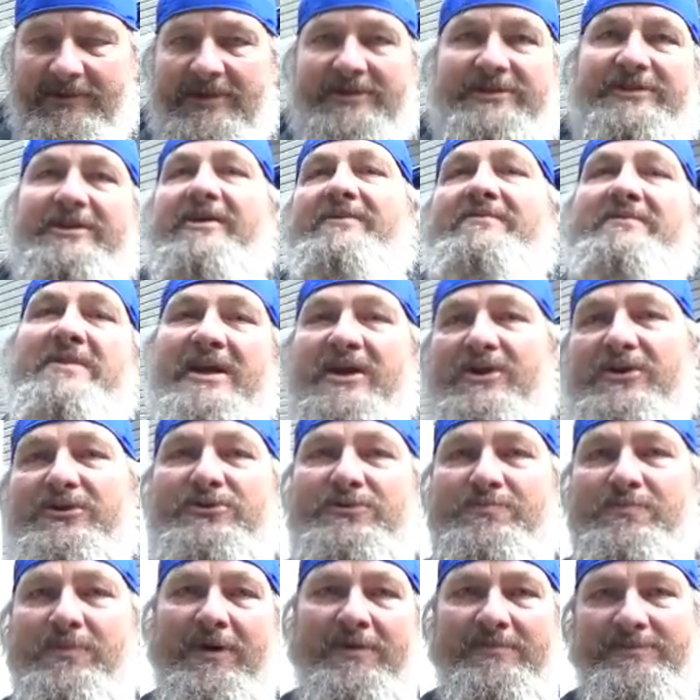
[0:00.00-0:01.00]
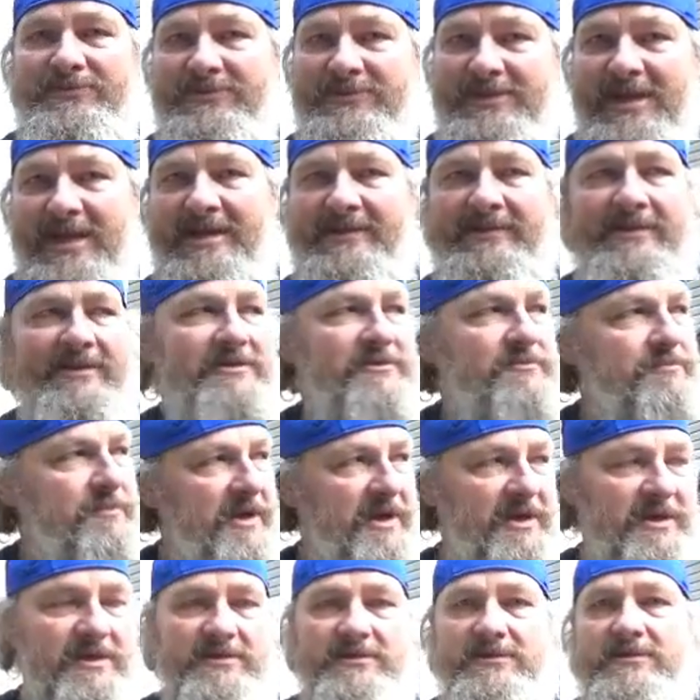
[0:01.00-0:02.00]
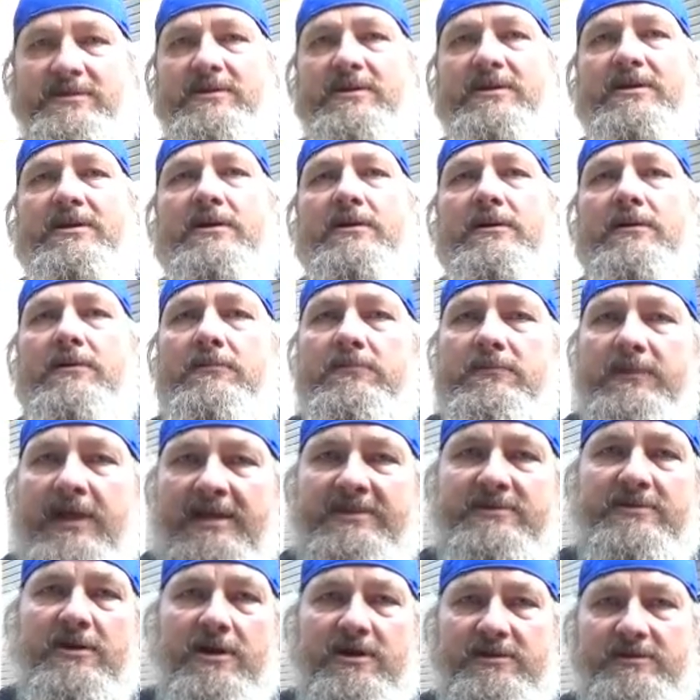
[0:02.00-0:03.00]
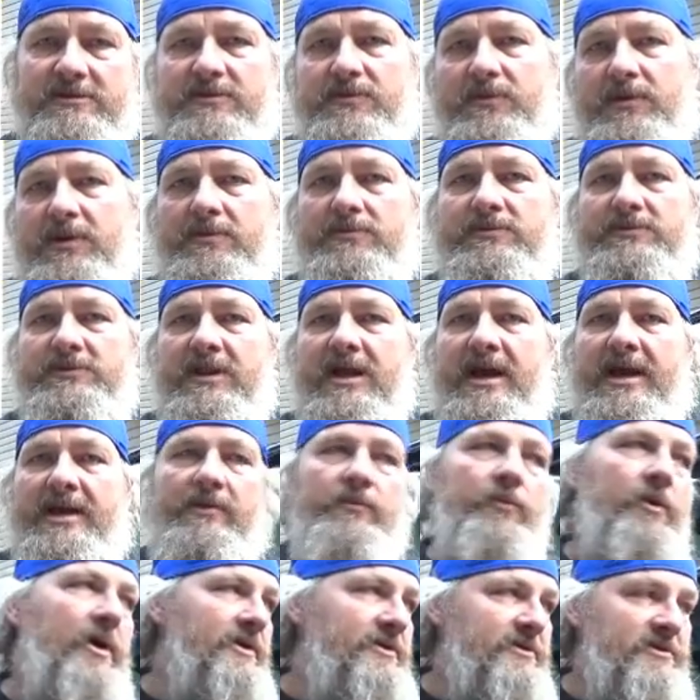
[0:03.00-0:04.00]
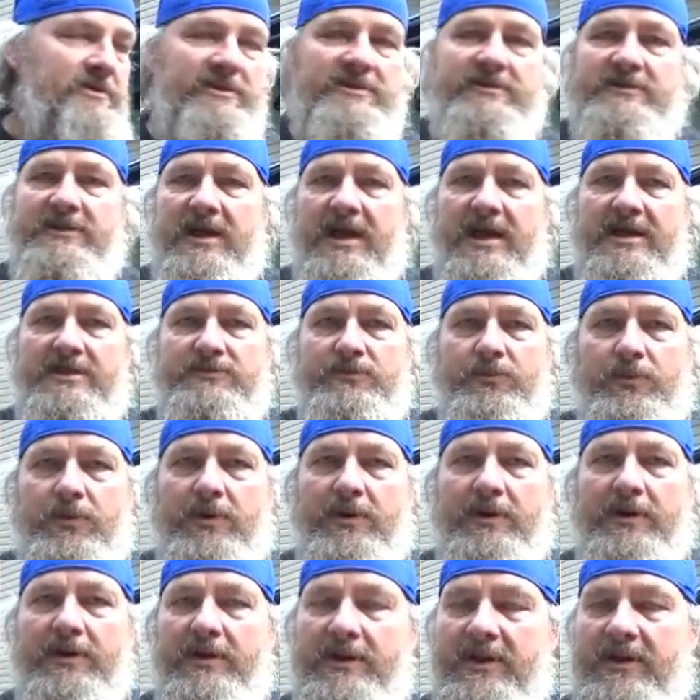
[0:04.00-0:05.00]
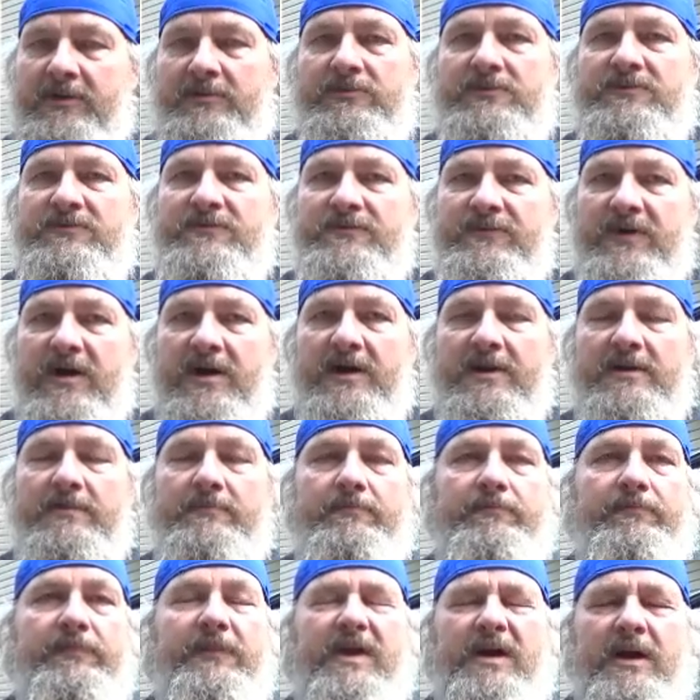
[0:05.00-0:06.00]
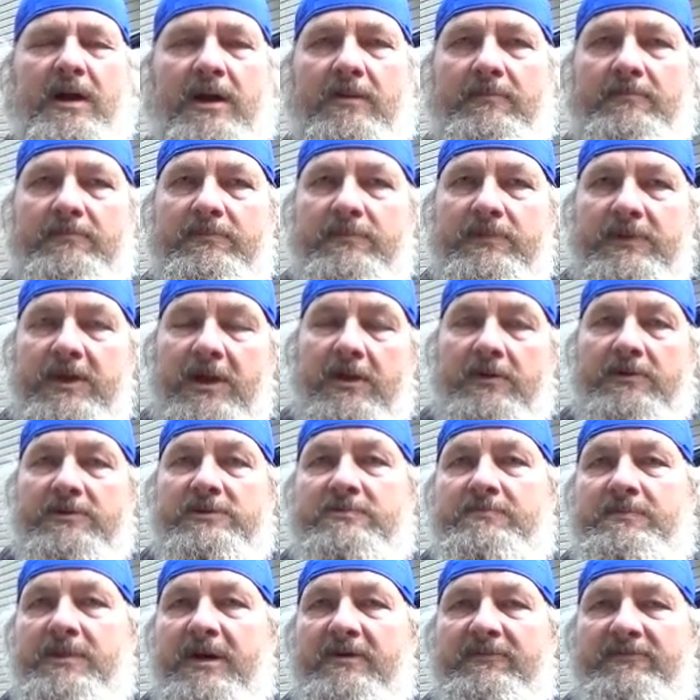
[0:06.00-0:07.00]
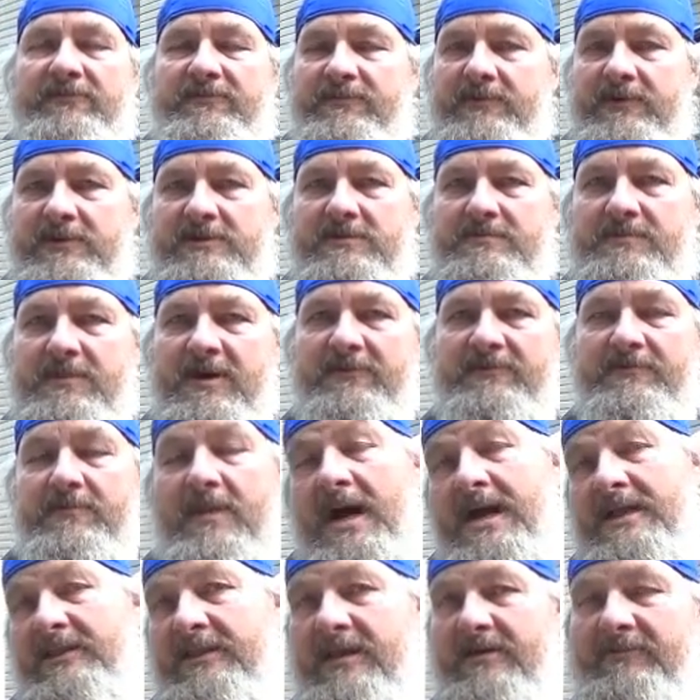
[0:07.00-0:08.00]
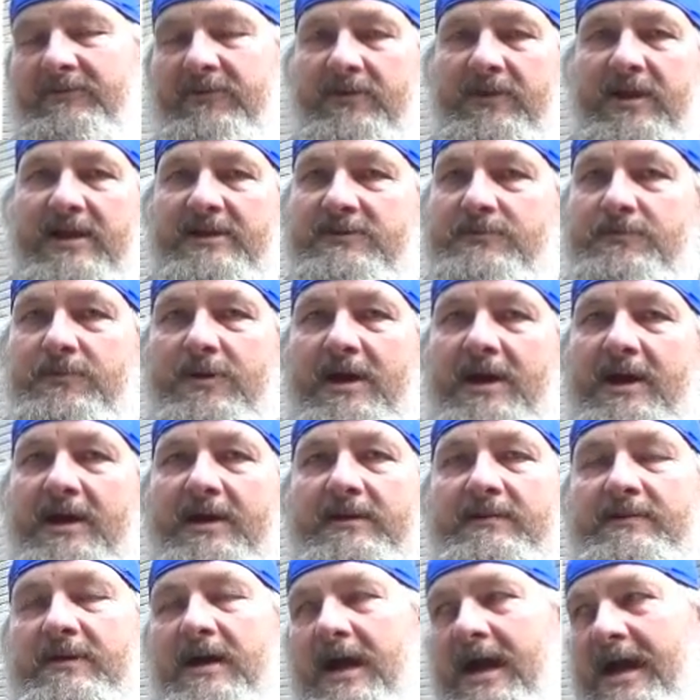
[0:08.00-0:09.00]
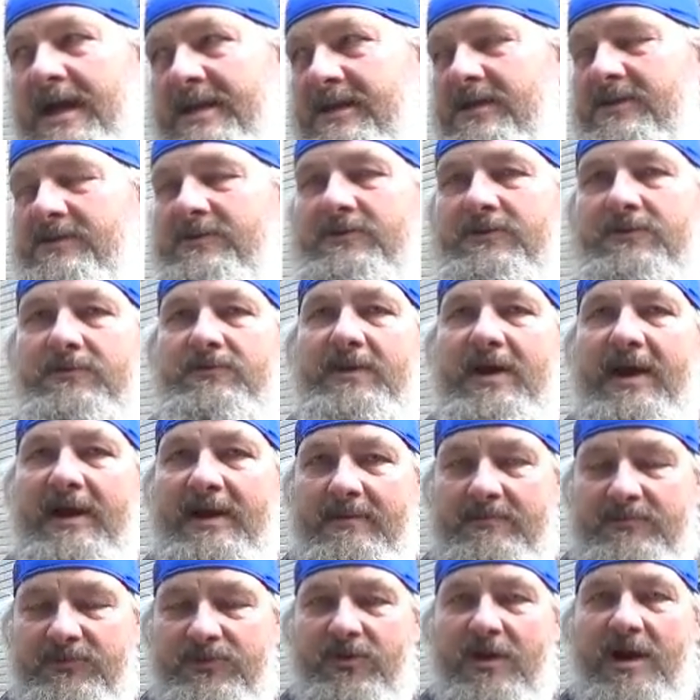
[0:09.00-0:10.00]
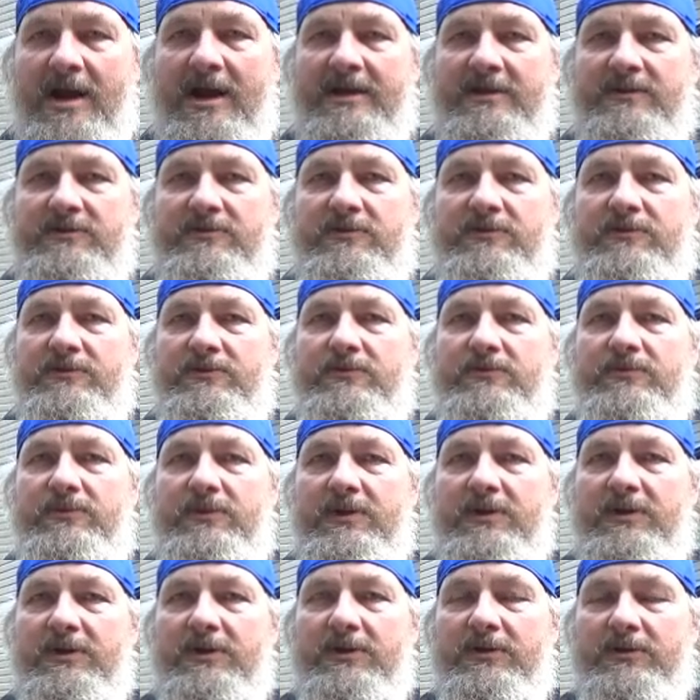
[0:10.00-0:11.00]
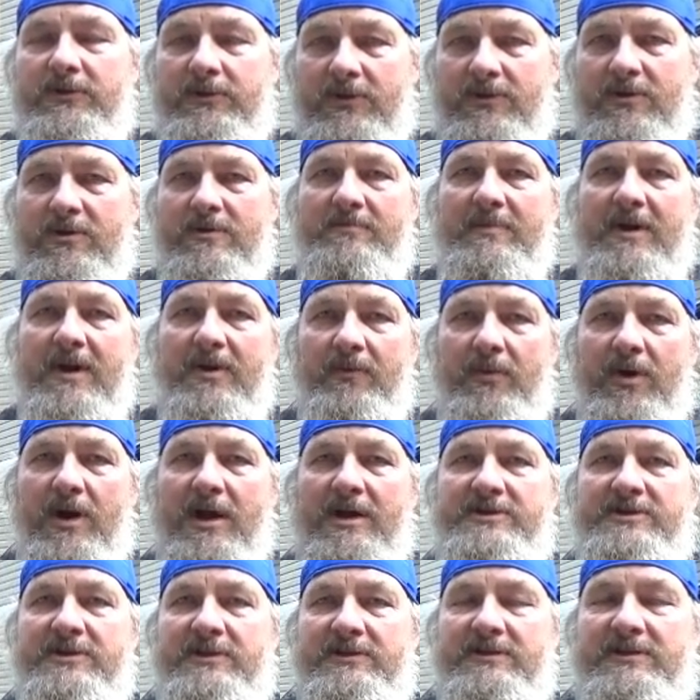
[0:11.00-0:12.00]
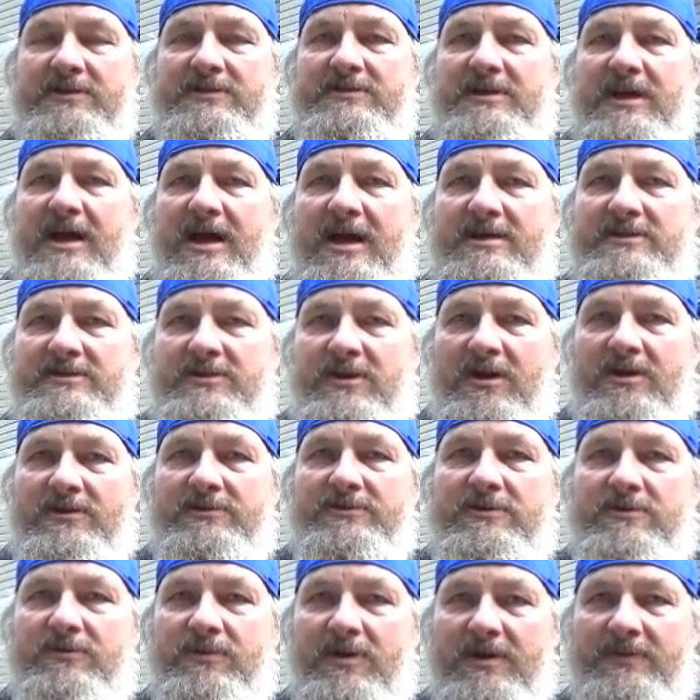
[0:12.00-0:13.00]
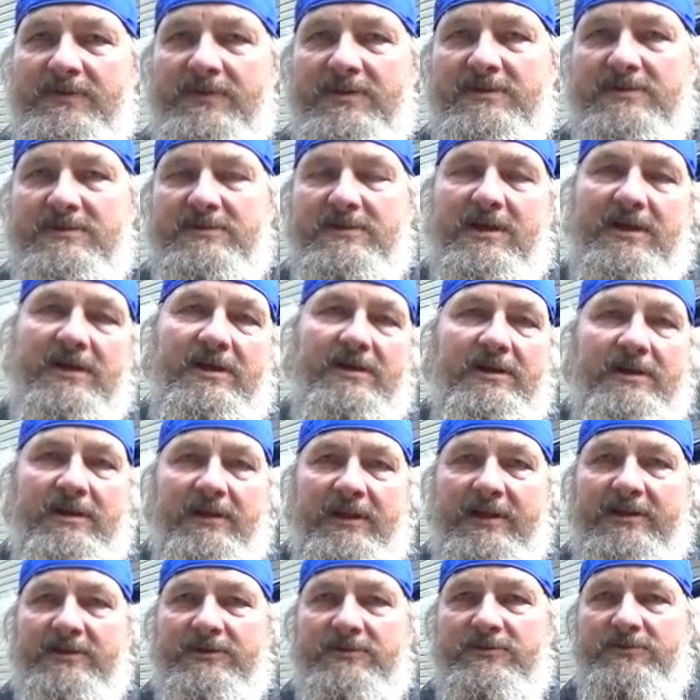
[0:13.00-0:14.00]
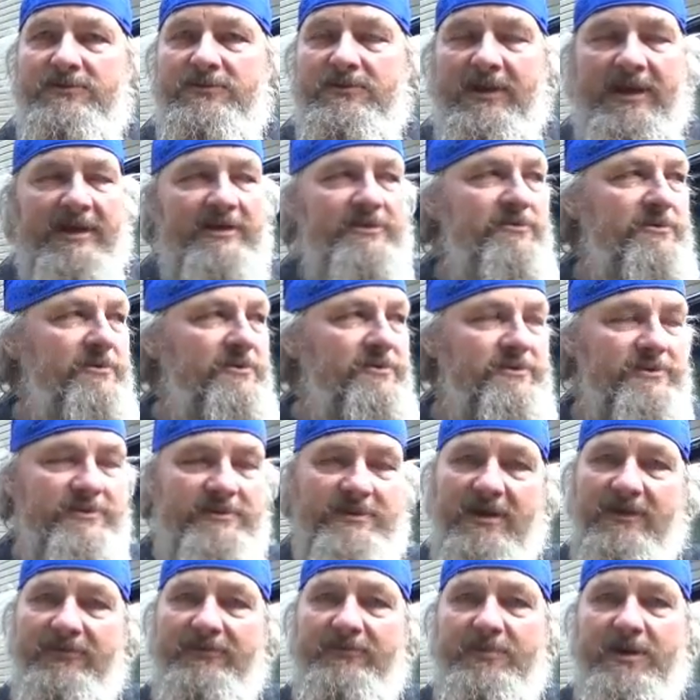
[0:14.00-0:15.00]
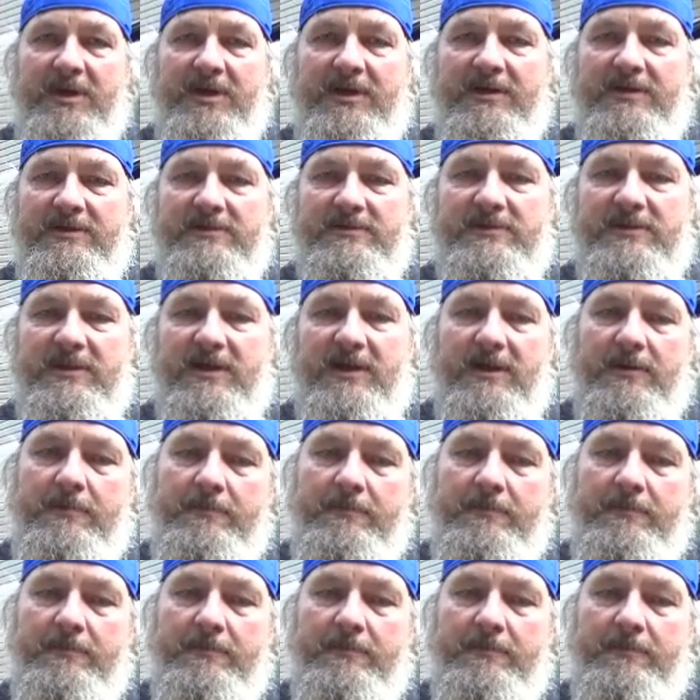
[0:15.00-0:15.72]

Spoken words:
this is giving me goosebumps saying this, because that's honestly what it was like watching these guys work. It was fun. You know, it's above my level. That's why I didn't do that. I'm trying to learn by watching these guys also on this electrical stuff, because